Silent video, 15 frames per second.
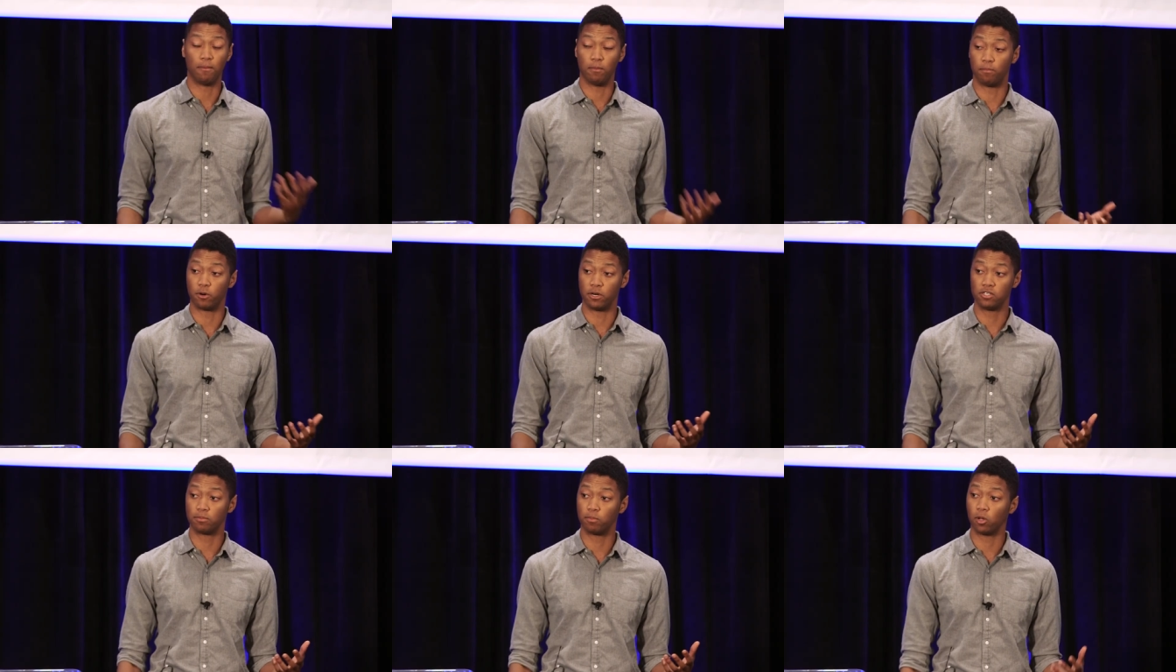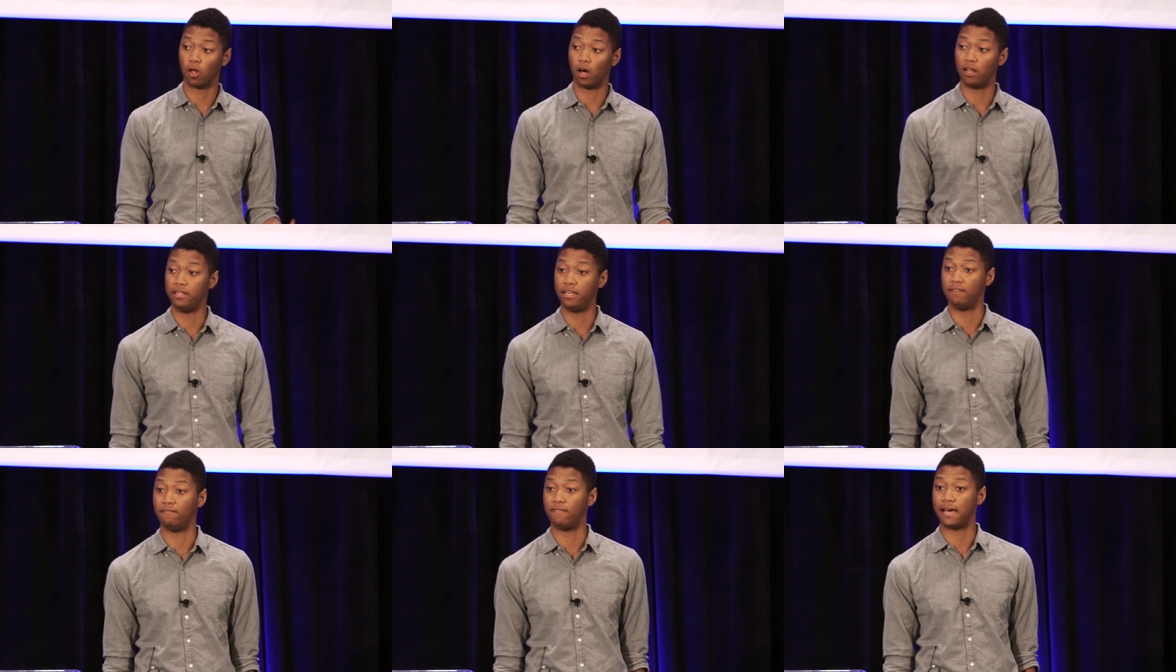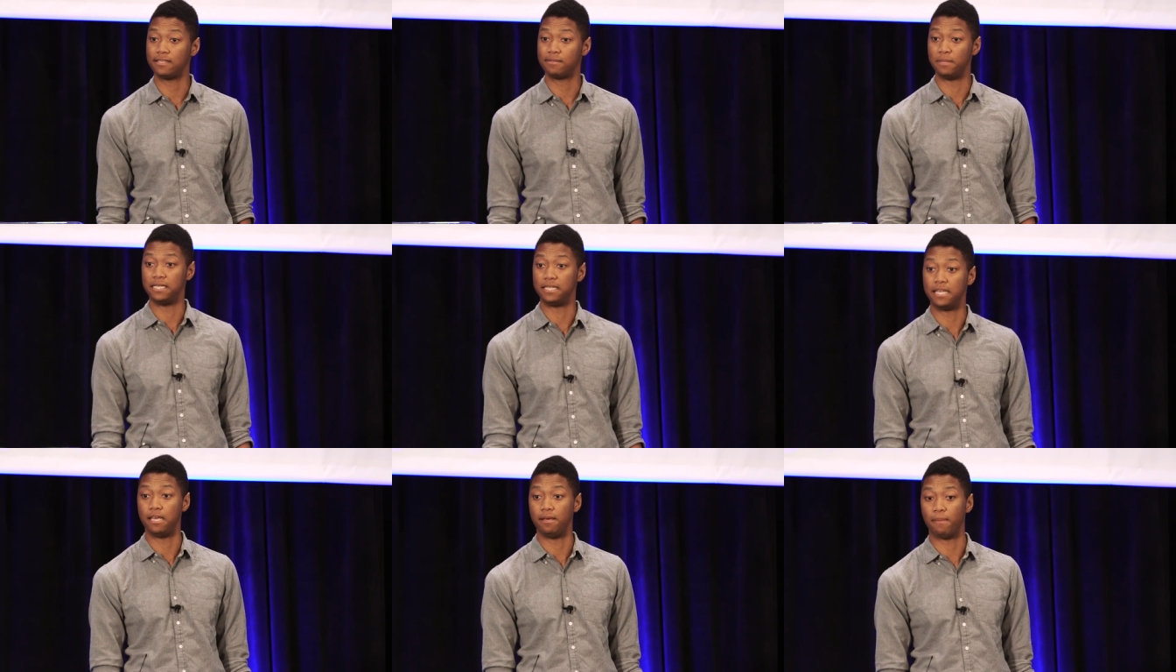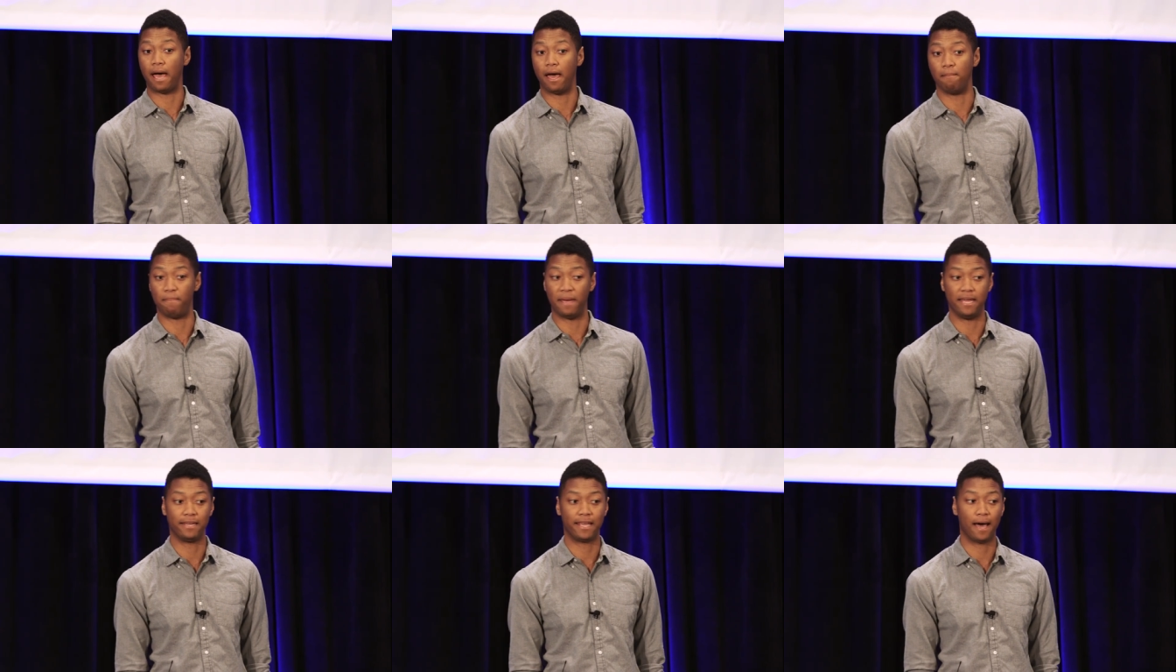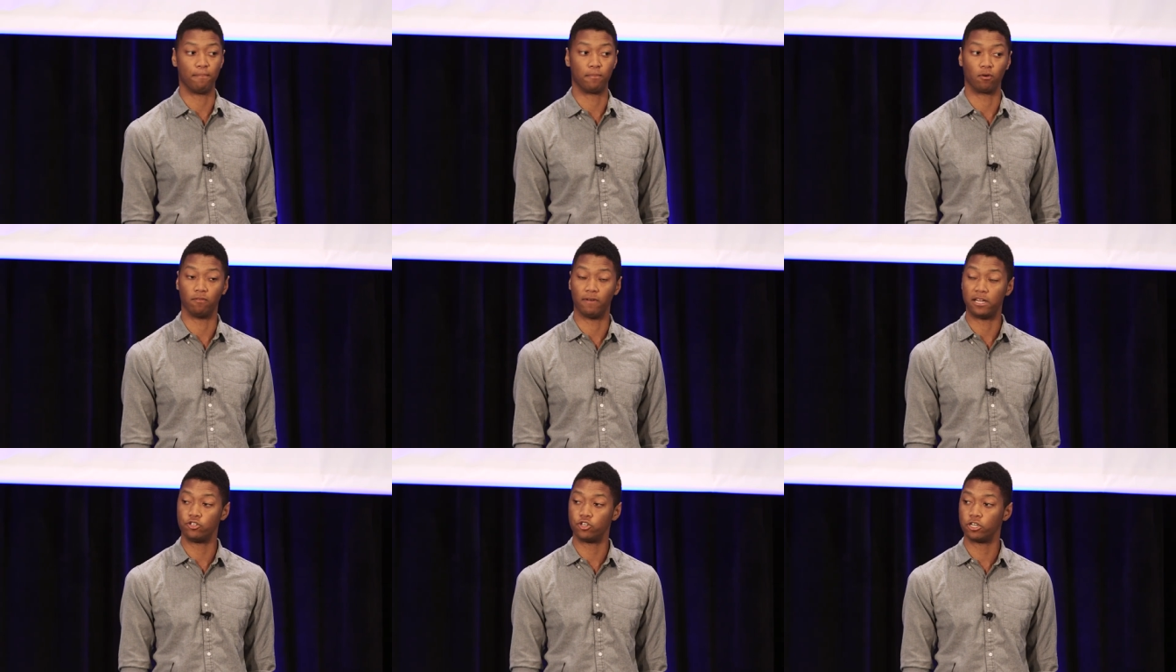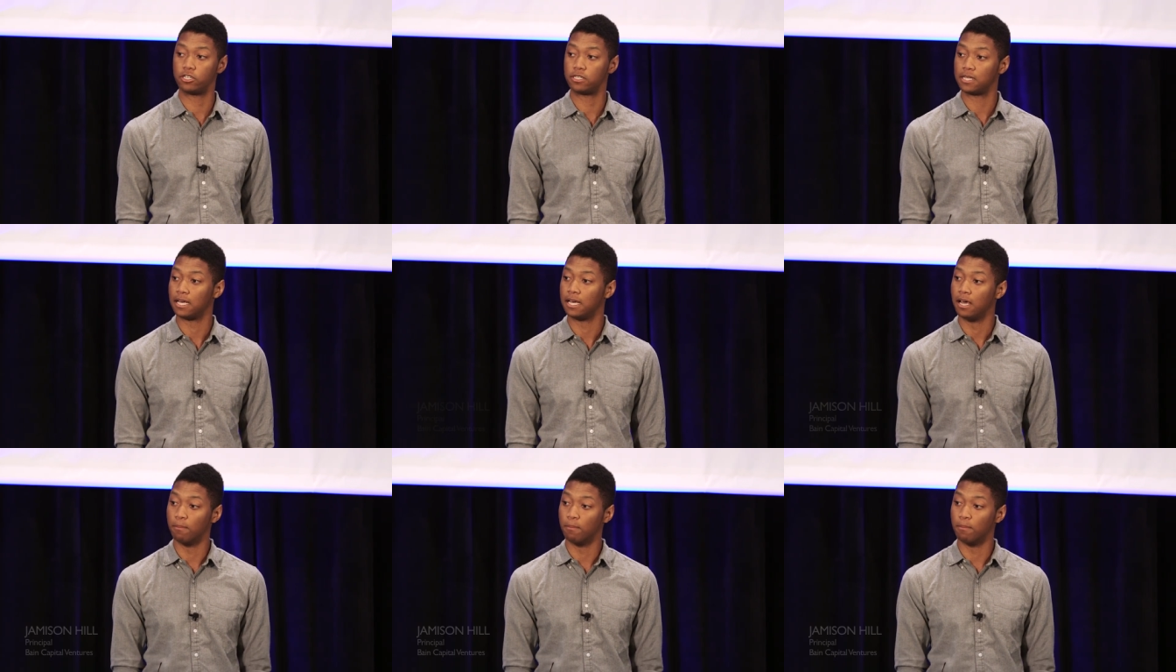I'm a principal on the investment team at Bain Capital Ventures.